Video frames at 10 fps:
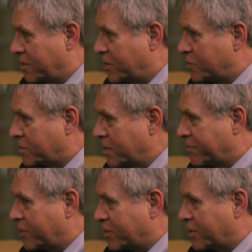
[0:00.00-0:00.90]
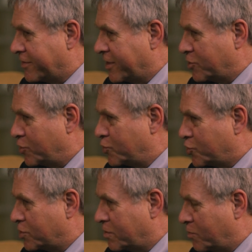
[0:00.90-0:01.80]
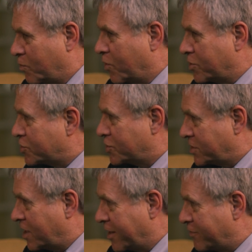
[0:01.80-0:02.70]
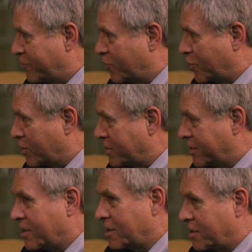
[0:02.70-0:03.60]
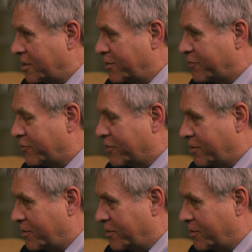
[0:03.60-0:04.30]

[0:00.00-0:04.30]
there's nothing that you should want to die for if